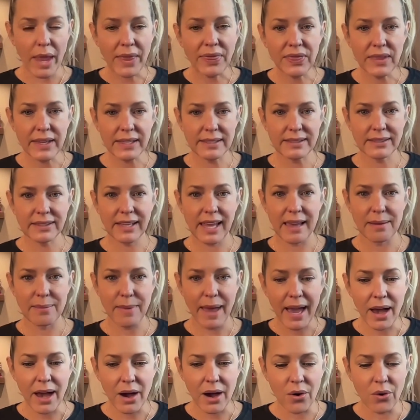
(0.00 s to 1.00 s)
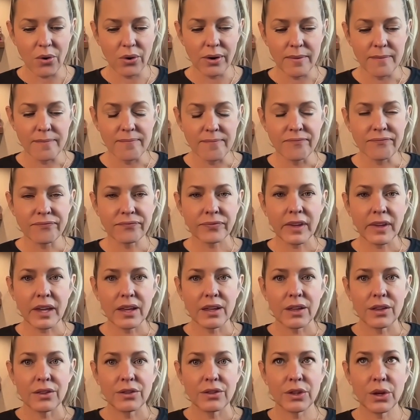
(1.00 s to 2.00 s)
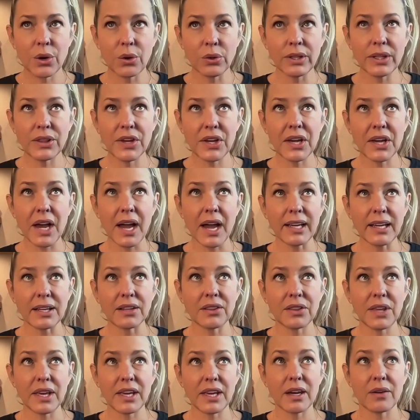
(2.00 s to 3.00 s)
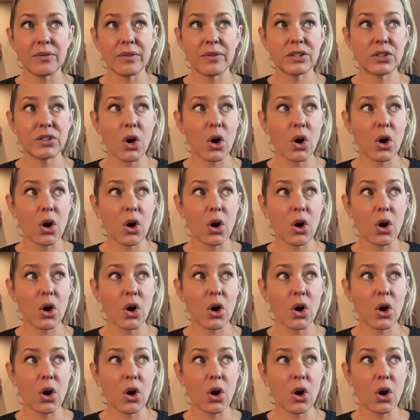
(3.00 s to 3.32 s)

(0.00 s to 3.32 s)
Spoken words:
this came out, the only thing I can think of is,